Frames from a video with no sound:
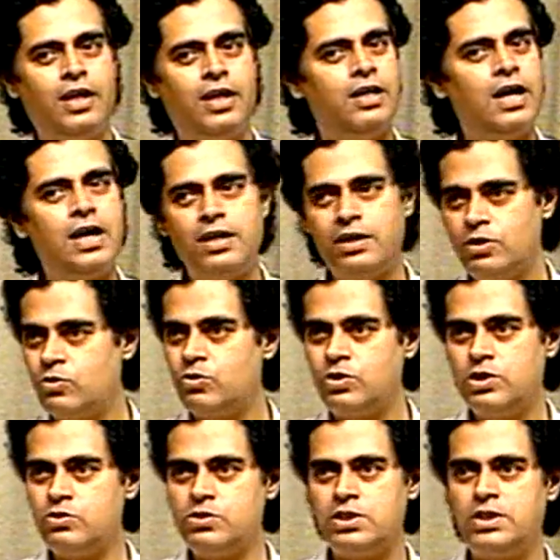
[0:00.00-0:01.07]
And you could
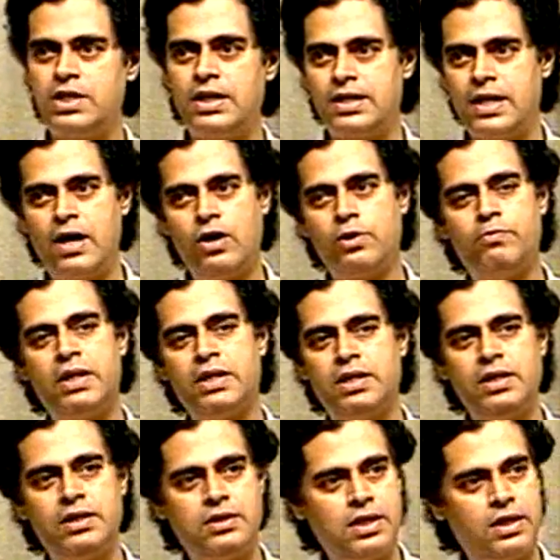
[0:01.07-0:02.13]
use it that diode, but
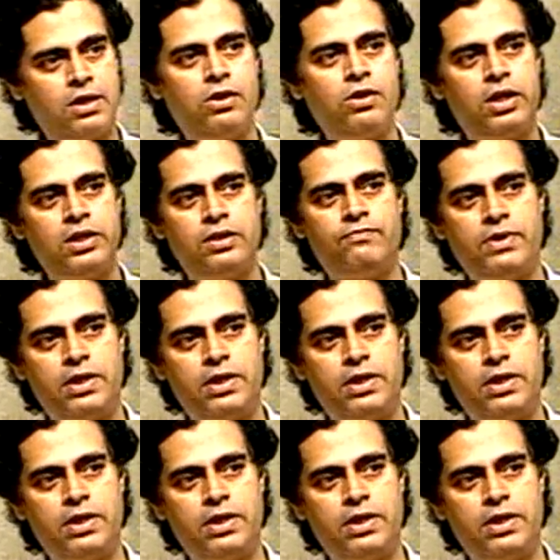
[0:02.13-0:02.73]
in technology,